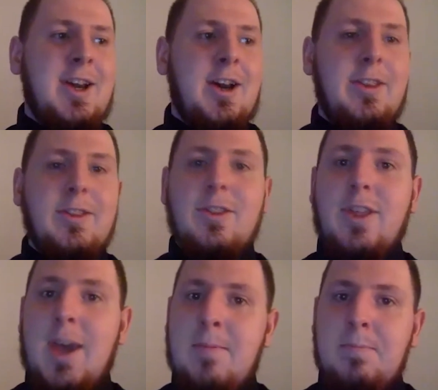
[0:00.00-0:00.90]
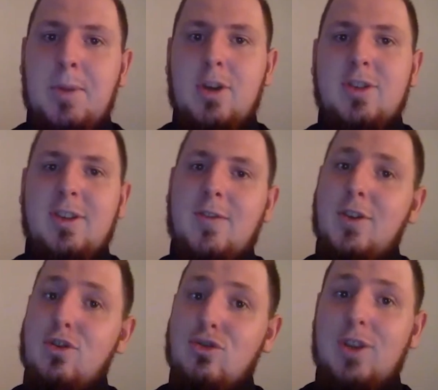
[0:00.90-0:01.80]
on them, because it's a
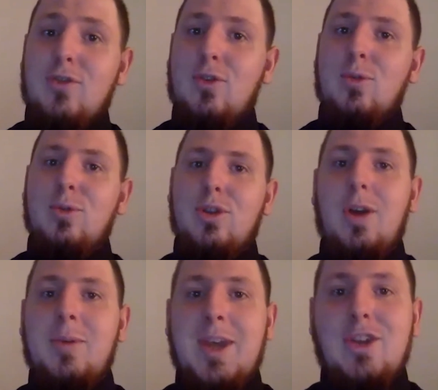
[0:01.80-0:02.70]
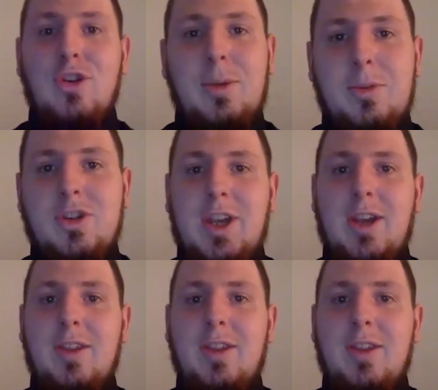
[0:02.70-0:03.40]
very stressful time getting your image together.